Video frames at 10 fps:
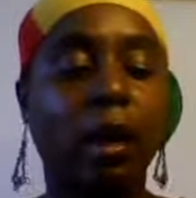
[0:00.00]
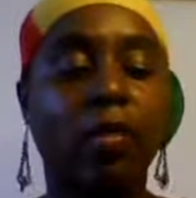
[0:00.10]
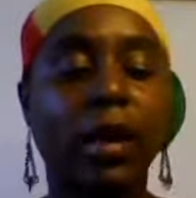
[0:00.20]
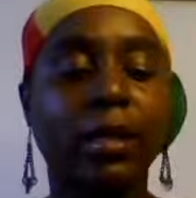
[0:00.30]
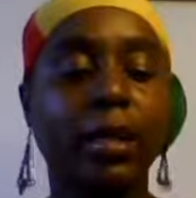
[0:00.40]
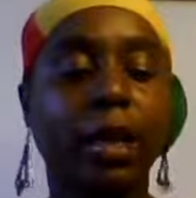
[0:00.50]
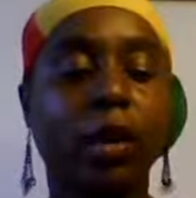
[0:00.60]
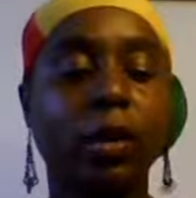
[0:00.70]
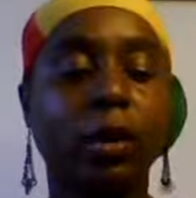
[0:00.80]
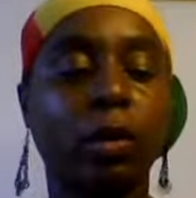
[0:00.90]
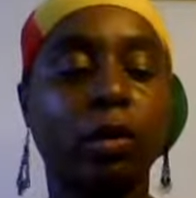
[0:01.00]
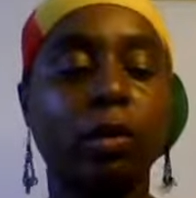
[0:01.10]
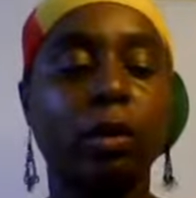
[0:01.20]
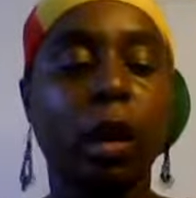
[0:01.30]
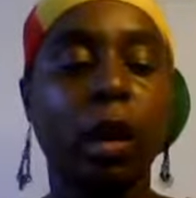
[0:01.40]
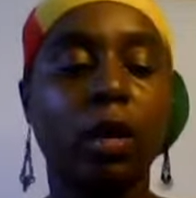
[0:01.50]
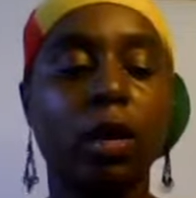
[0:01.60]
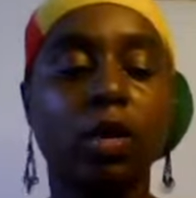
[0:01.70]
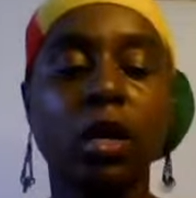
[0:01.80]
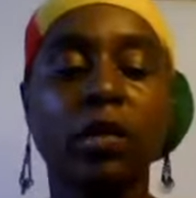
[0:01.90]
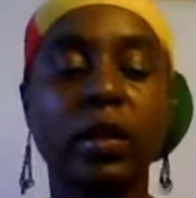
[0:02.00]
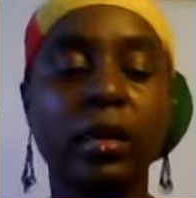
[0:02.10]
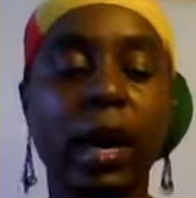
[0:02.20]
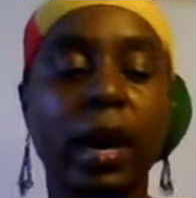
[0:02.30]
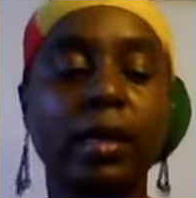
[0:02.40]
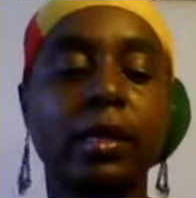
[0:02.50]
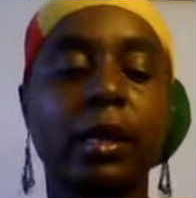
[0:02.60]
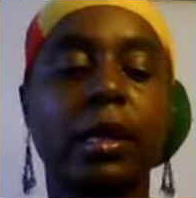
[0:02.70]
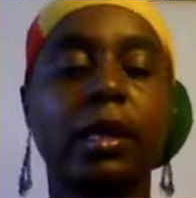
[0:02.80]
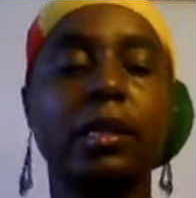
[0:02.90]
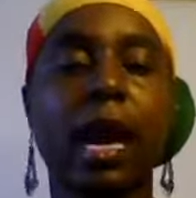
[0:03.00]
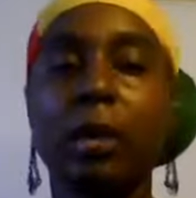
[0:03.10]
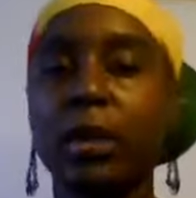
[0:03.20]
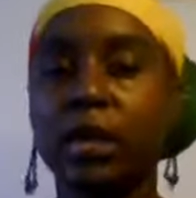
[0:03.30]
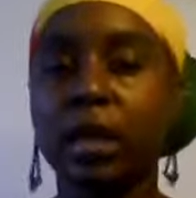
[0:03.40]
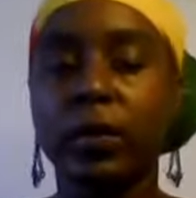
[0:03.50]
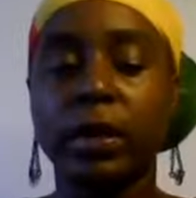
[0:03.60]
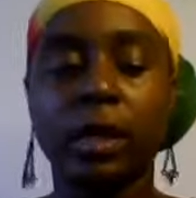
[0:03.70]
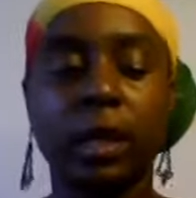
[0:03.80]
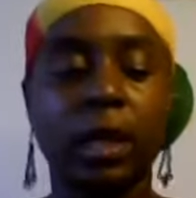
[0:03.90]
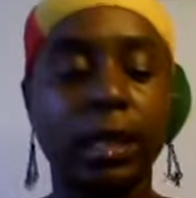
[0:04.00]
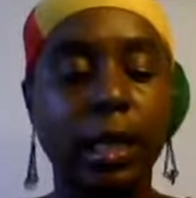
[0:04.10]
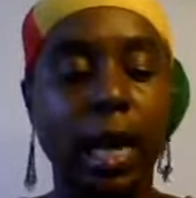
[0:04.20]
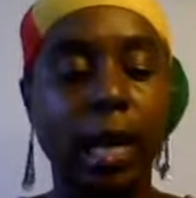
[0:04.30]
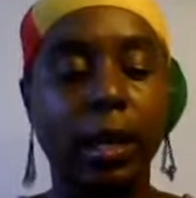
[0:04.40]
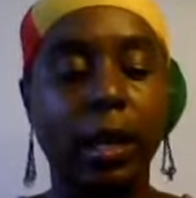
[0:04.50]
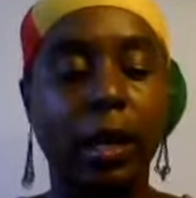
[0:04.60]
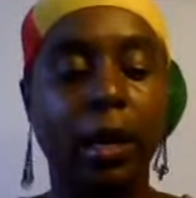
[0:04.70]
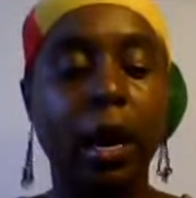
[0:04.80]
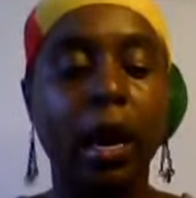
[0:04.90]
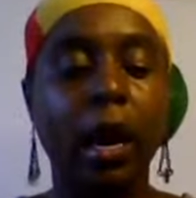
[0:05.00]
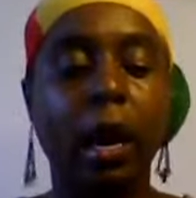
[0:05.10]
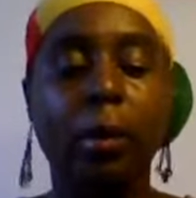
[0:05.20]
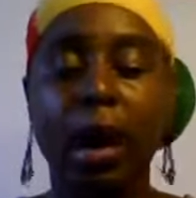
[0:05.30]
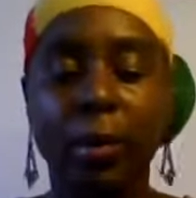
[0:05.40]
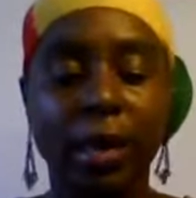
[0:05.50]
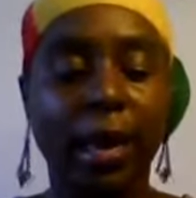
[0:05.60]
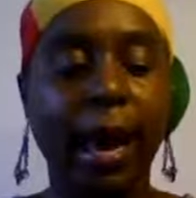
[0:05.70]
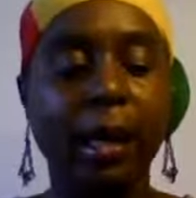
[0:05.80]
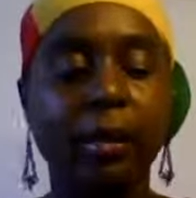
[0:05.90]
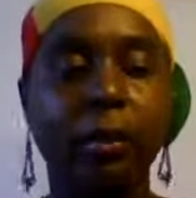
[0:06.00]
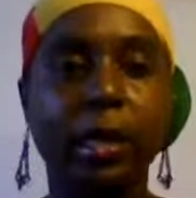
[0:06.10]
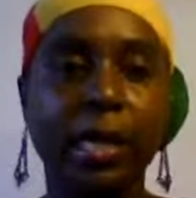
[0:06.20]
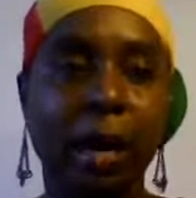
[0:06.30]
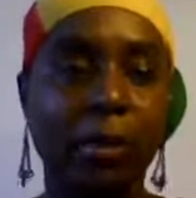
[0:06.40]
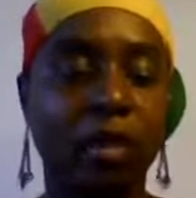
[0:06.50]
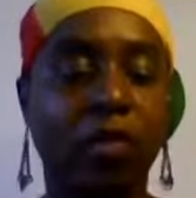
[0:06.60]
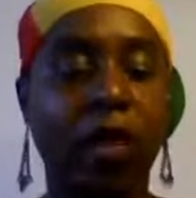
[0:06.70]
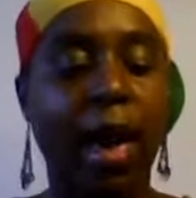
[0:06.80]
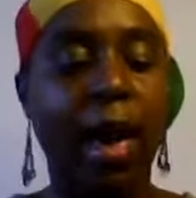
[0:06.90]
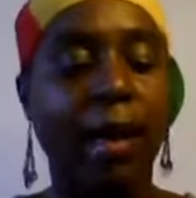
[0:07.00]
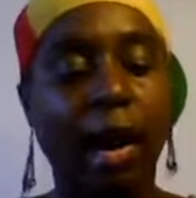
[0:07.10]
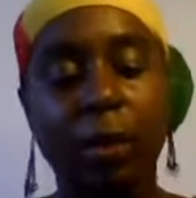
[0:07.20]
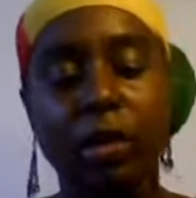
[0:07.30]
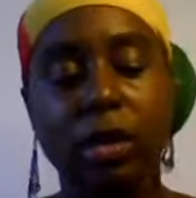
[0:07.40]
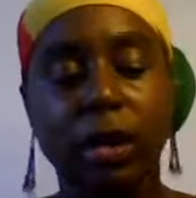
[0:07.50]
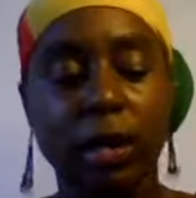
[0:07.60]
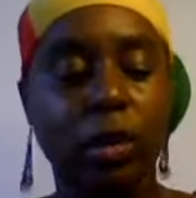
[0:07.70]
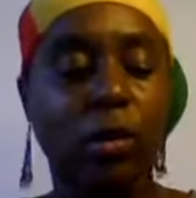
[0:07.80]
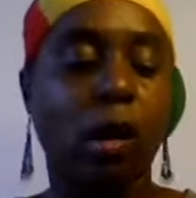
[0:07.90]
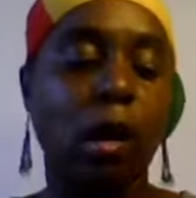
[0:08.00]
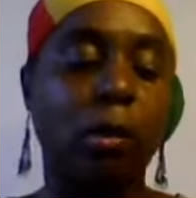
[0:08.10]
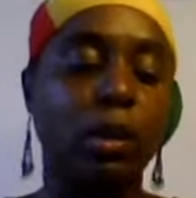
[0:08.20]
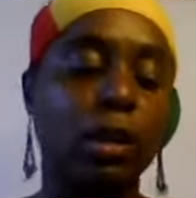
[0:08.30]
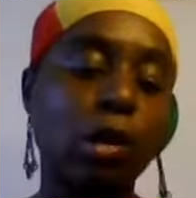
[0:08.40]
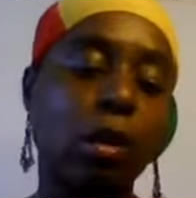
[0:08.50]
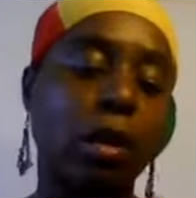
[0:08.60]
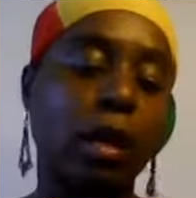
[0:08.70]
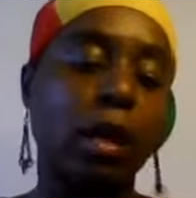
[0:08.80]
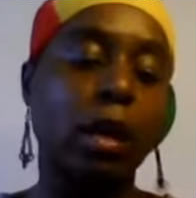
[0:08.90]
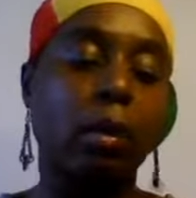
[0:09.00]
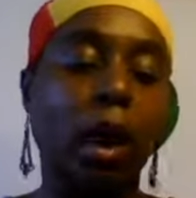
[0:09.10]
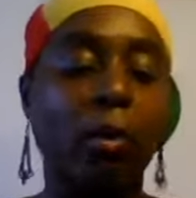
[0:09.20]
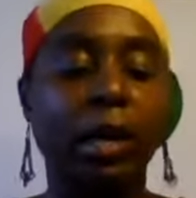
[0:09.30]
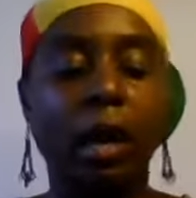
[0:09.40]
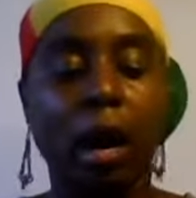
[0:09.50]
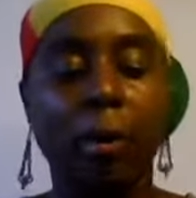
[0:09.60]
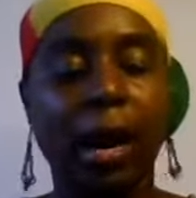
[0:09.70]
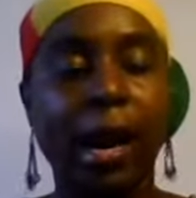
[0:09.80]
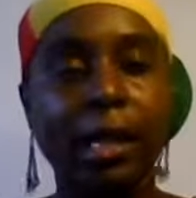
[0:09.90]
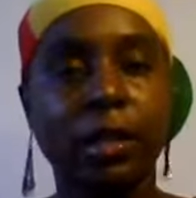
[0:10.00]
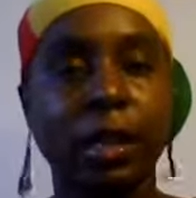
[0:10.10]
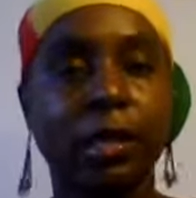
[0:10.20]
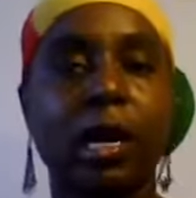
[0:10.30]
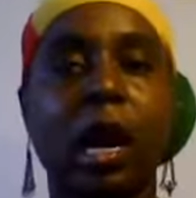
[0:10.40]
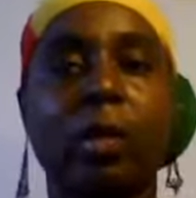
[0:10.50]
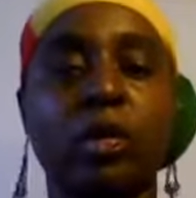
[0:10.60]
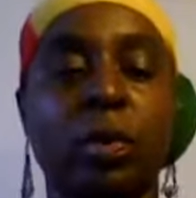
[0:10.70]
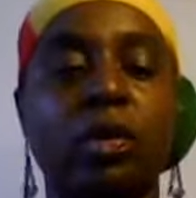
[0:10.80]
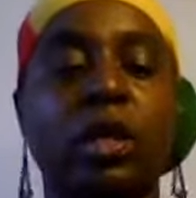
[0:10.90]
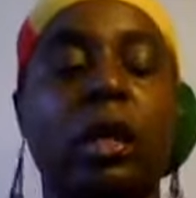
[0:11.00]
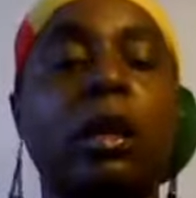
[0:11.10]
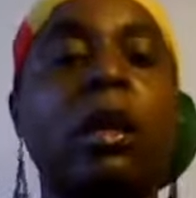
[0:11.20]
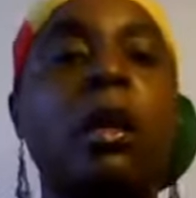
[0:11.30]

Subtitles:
they tell you your serving sizes, how many servings in a container, how many calories, how much fat, how much cholesterol, how much sodium, how many carbohydrates, and how much protein.